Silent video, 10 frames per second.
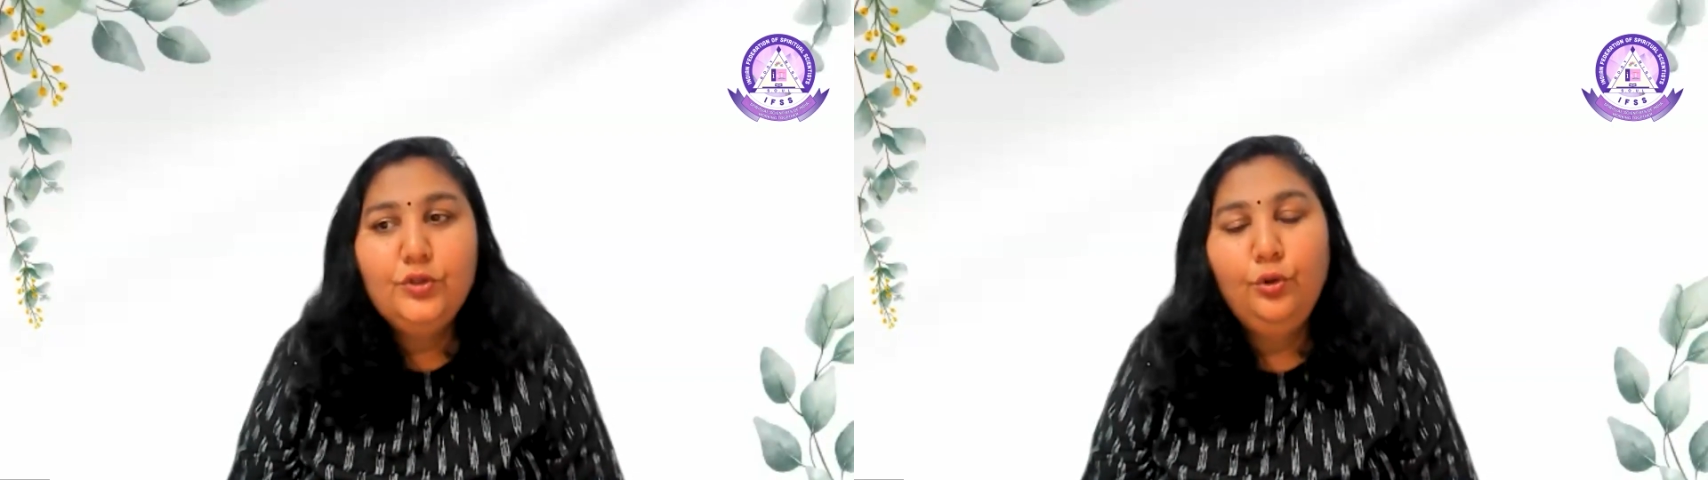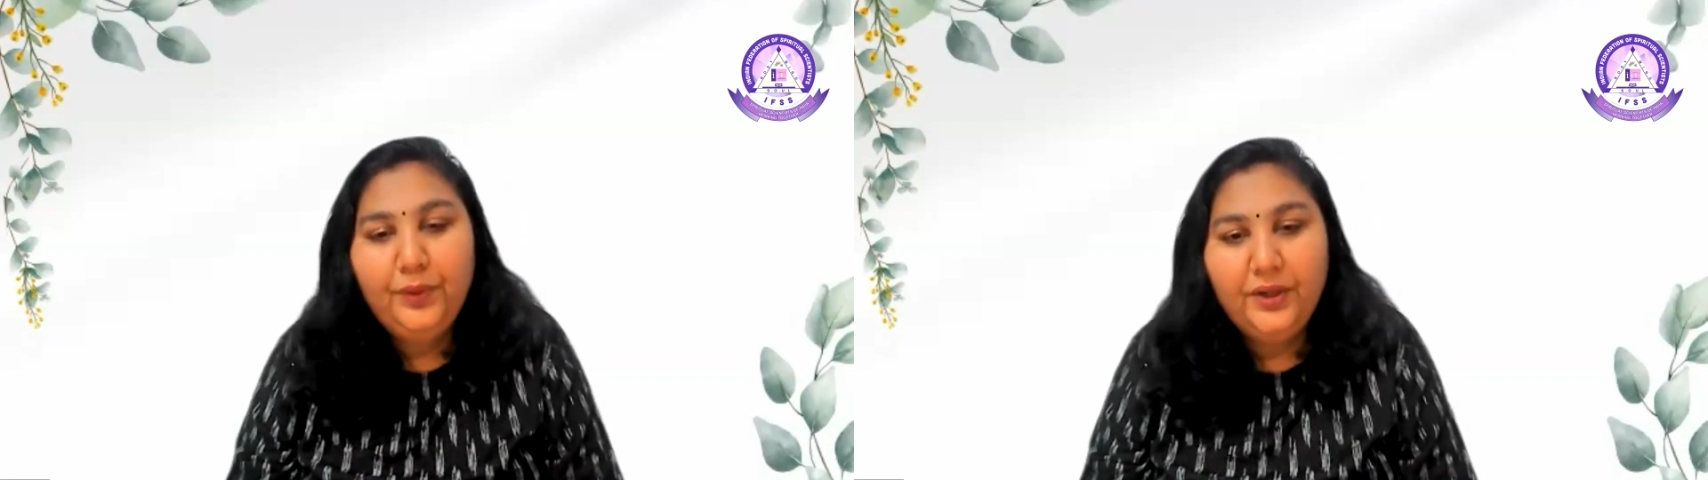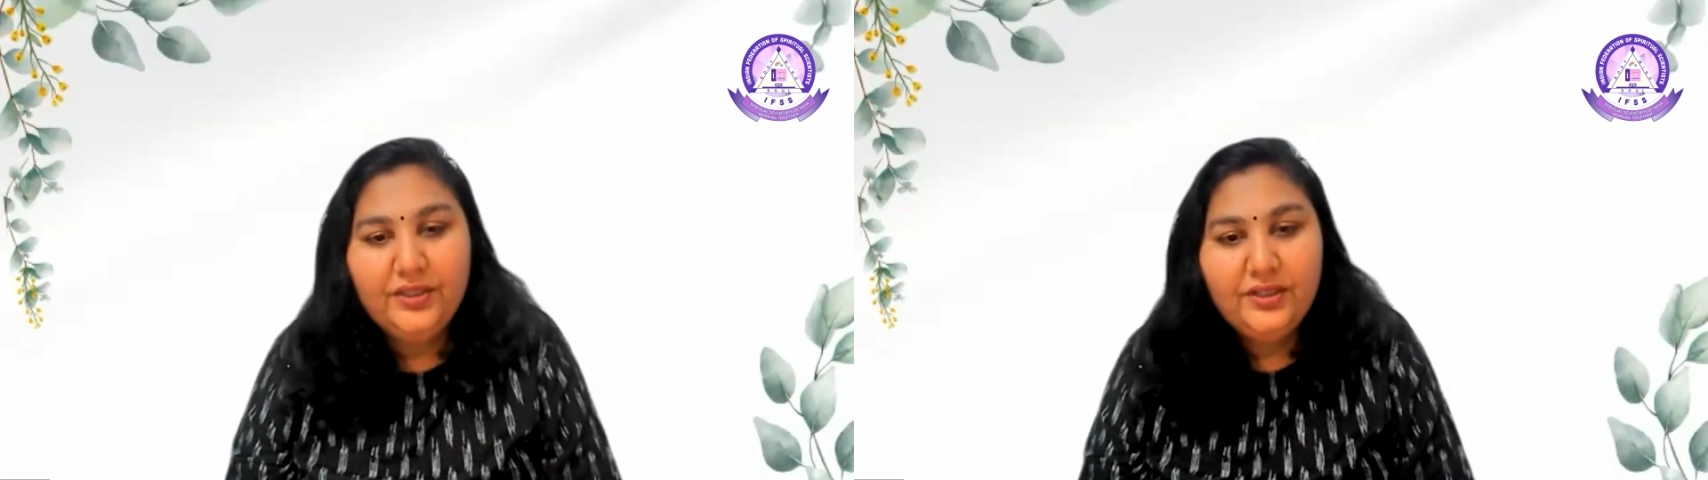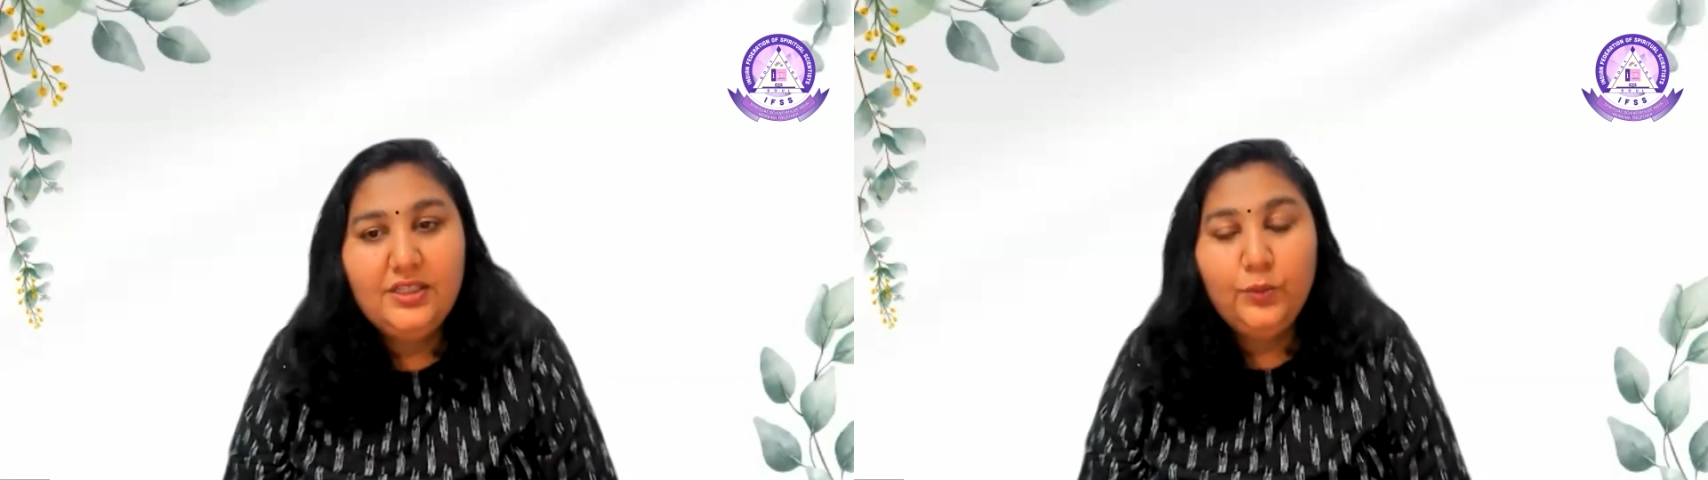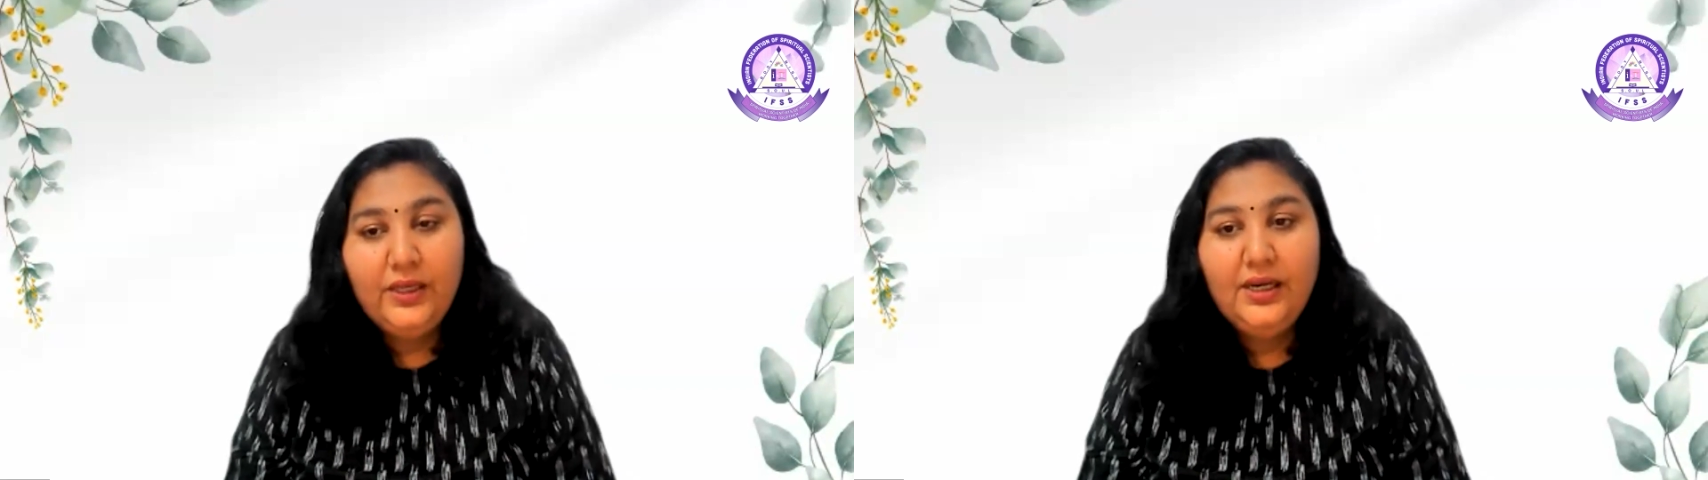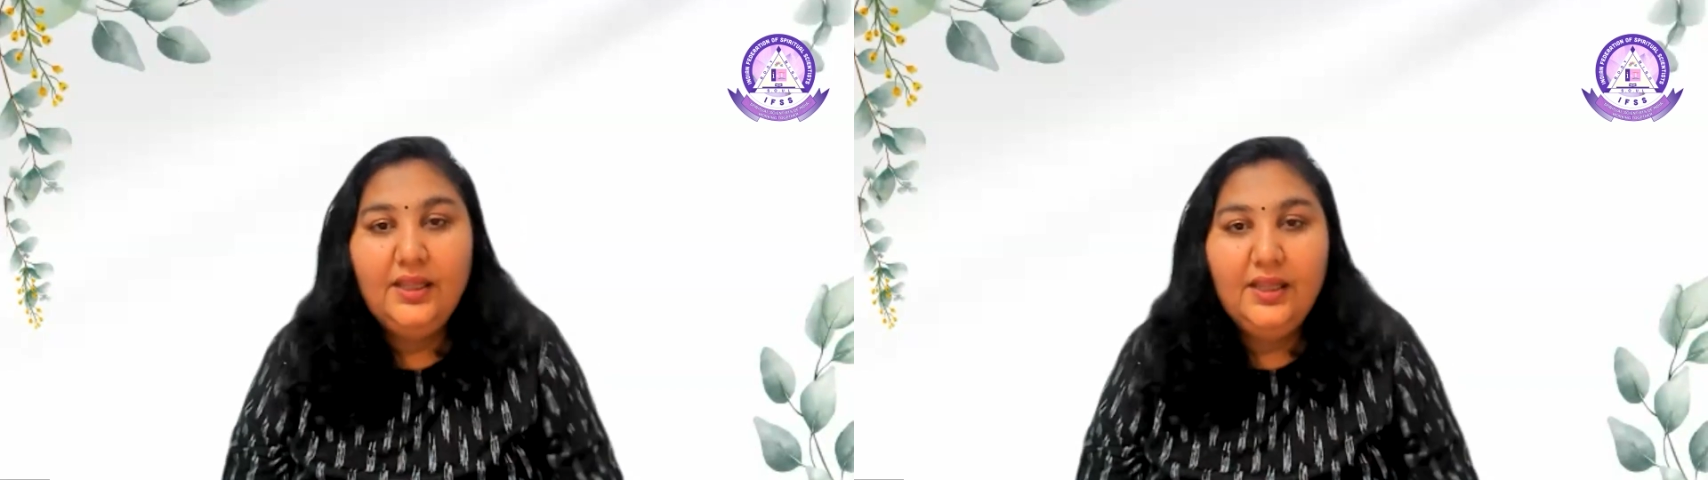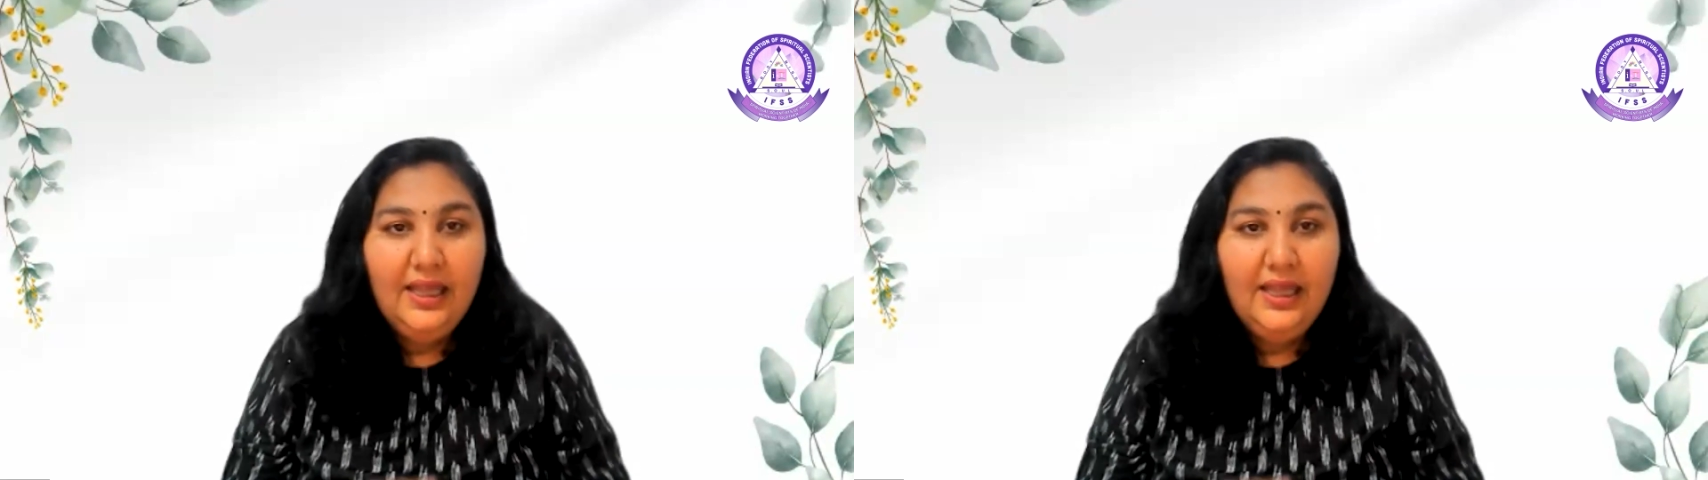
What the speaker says: two persons will